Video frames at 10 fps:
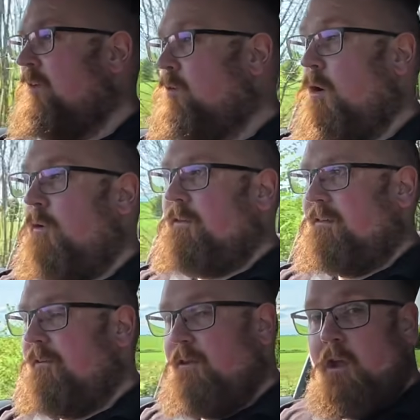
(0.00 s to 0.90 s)
So
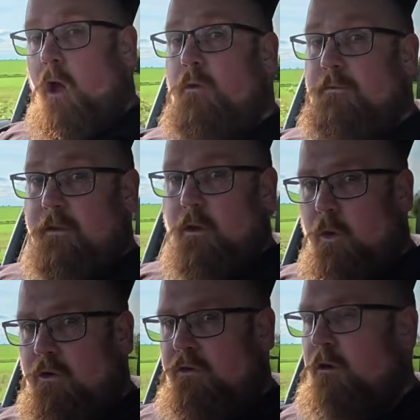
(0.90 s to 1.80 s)
obviously if you go for the
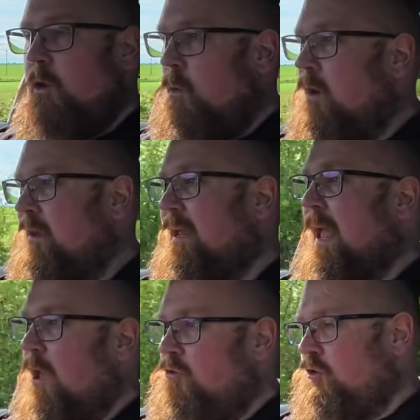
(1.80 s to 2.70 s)
Quattro, you are going to
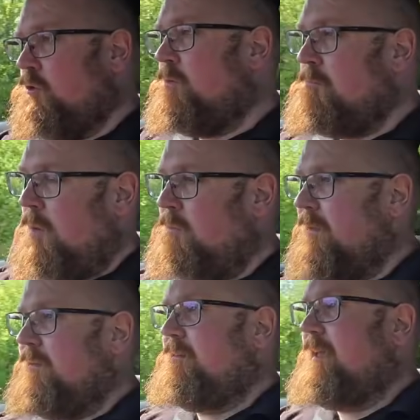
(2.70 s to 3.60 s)
get a dual
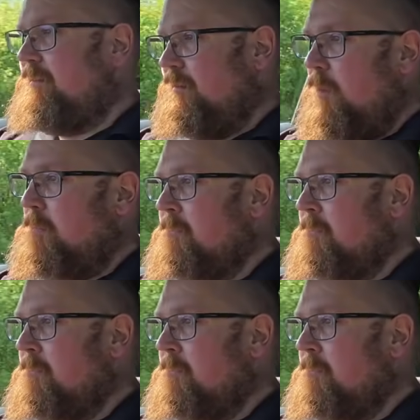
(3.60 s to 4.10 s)
motor setup.